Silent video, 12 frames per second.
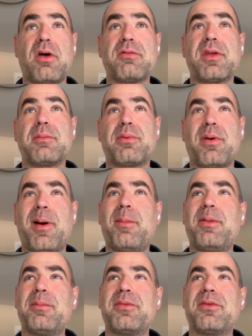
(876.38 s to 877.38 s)
solving
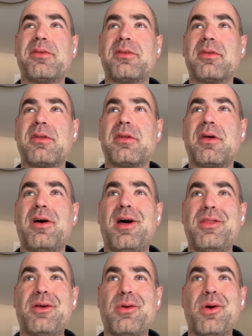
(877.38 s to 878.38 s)
problems
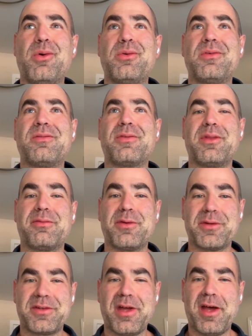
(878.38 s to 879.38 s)
on their own for the
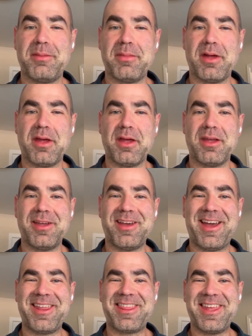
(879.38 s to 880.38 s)
first time. Yeah,
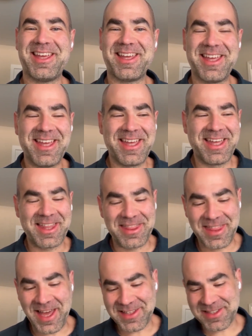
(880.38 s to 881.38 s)
I think
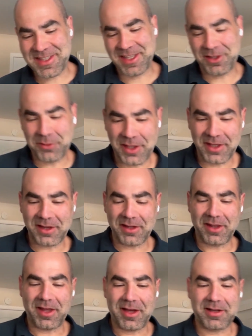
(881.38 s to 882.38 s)
that's the unique
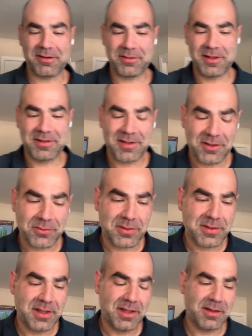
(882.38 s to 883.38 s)
unlock of these central
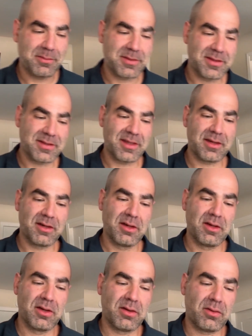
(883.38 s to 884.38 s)
teams, is that
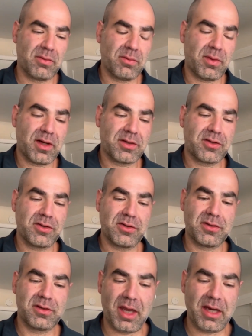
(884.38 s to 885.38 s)
why
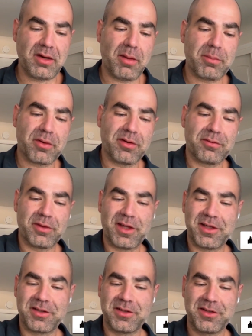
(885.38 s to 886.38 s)
should a number of
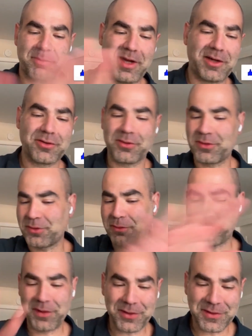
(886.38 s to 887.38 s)
relationship managers, your
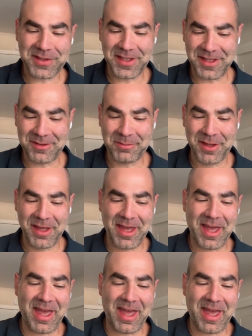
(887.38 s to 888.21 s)
field team,